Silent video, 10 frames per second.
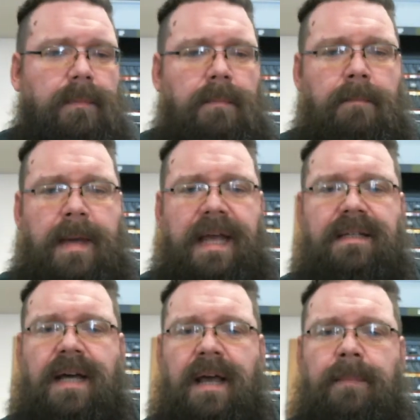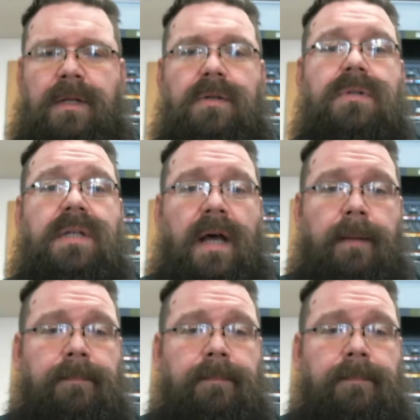make time and use time.